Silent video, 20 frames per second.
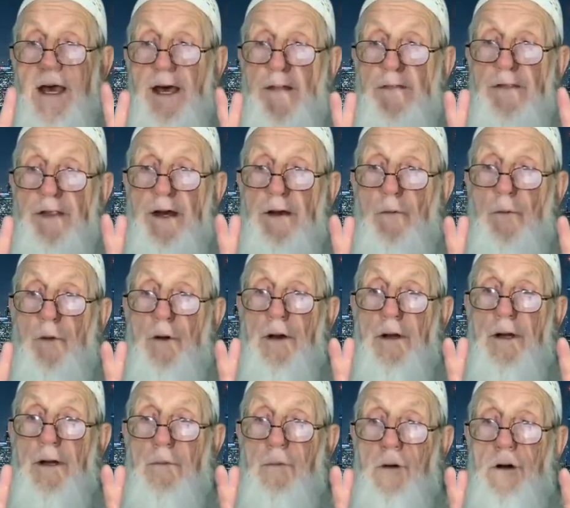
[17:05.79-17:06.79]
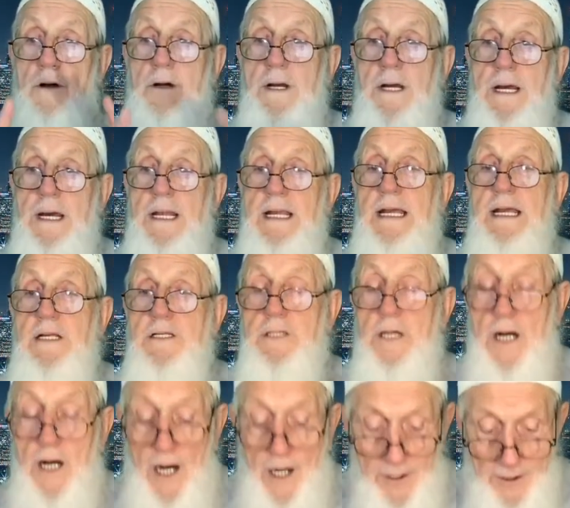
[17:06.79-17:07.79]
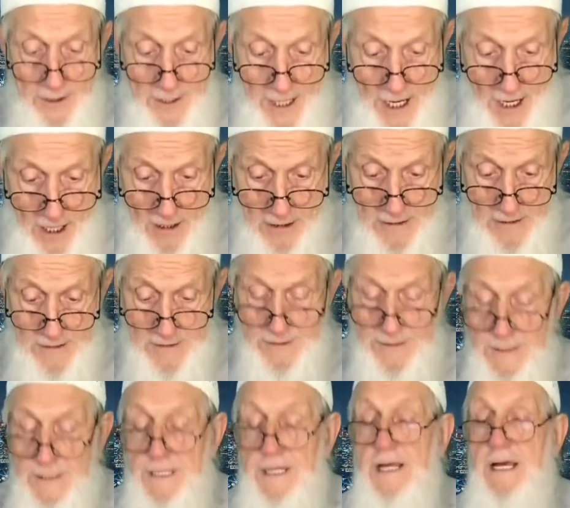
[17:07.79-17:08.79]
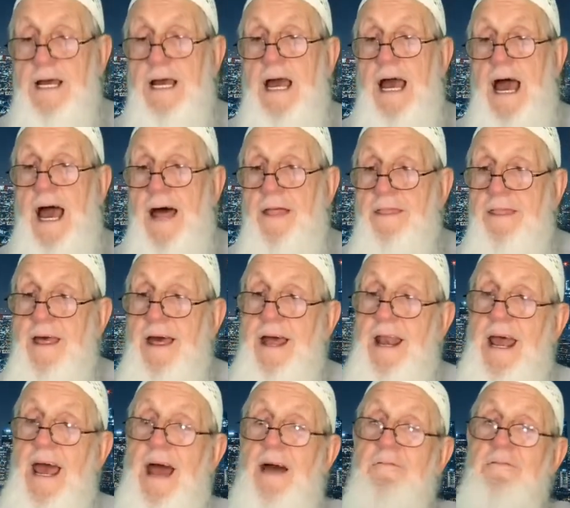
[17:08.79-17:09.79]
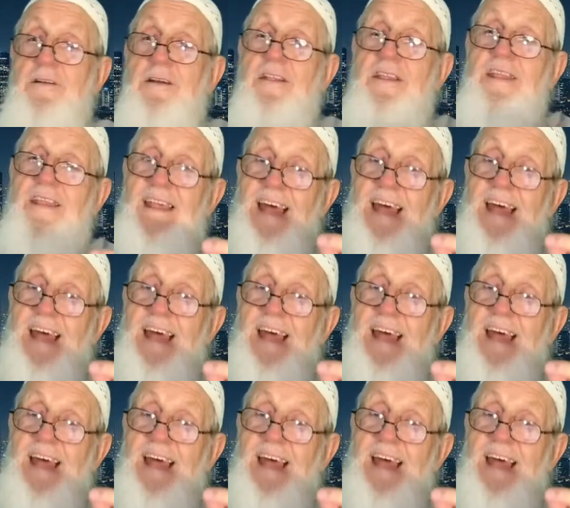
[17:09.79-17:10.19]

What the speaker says: 10 that will get each $100. And then after